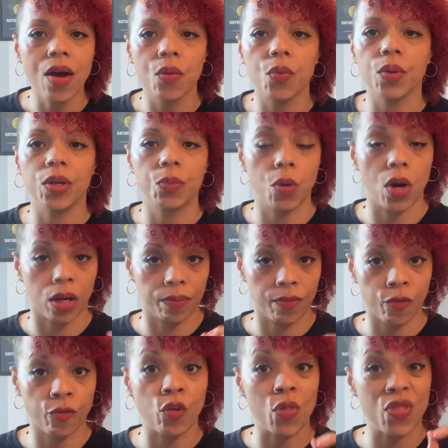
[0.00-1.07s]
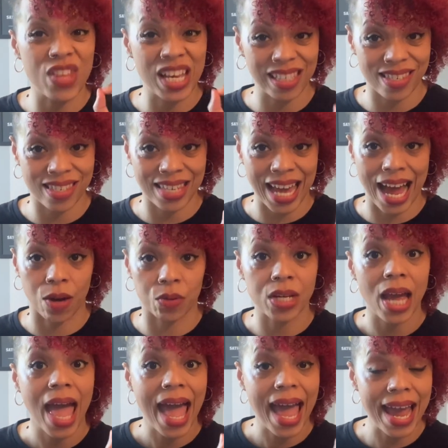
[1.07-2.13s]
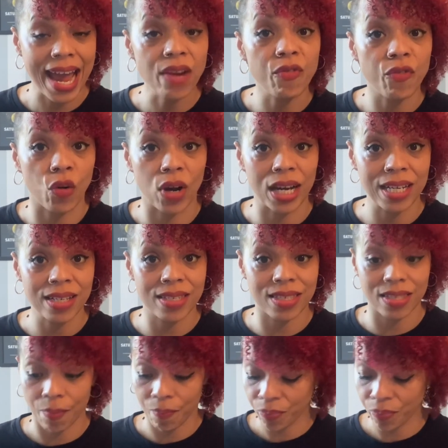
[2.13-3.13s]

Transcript: we want, for this sound, head voice.